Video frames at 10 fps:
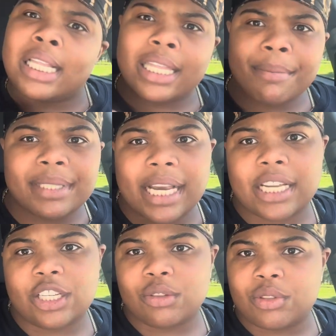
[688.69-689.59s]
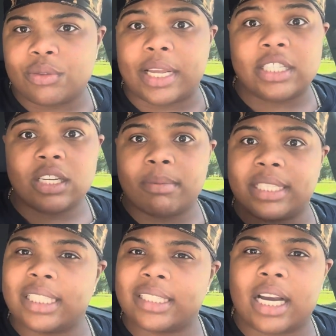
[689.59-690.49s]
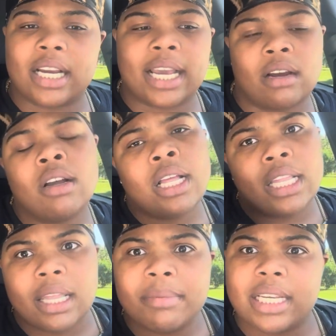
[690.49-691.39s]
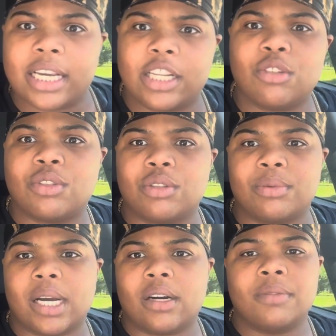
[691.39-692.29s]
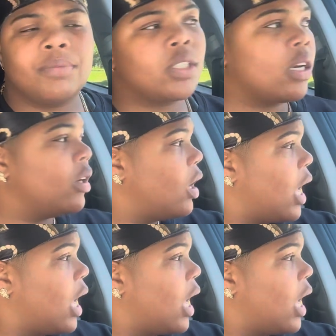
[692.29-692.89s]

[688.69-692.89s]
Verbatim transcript: let me take it to youtube they took my tiktok account let me take it to youtube y'all so